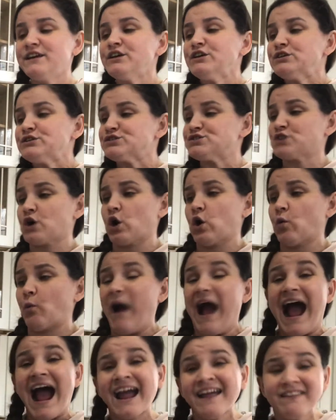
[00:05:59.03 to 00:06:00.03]
So what
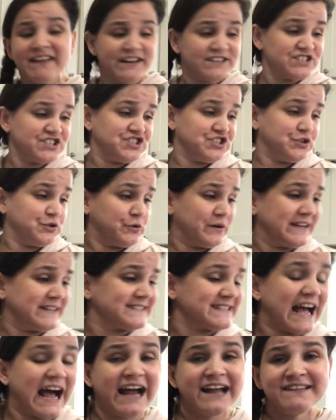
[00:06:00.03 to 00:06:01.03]
I like to do is
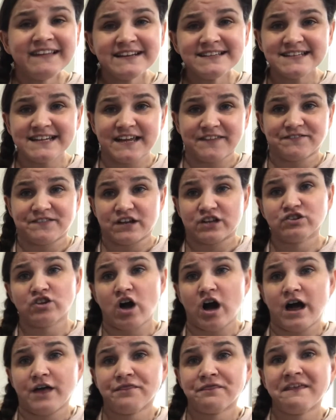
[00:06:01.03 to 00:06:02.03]
I like to get the
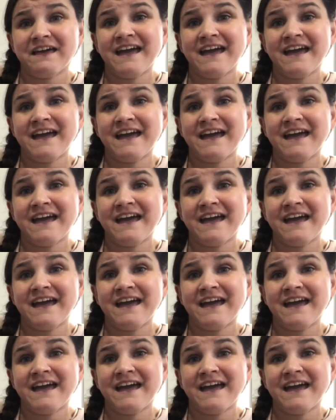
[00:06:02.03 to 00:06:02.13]
cloth